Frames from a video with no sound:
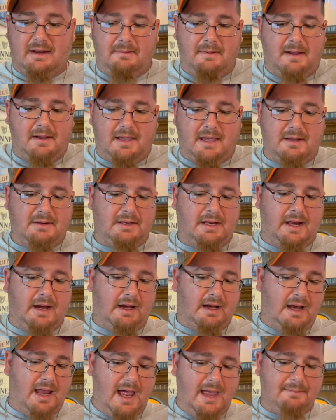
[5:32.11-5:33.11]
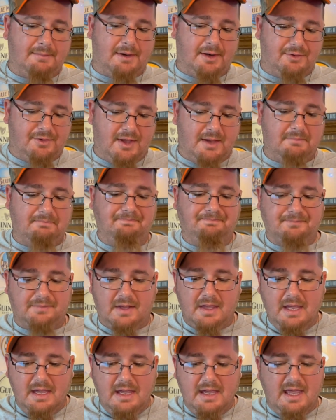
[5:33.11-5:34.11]
I'm not getting a lot of lime or anything.
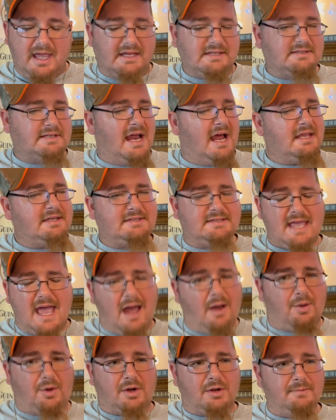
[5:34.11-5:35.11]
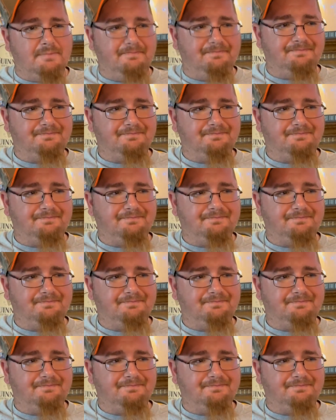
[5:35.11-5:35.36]
It's not sour.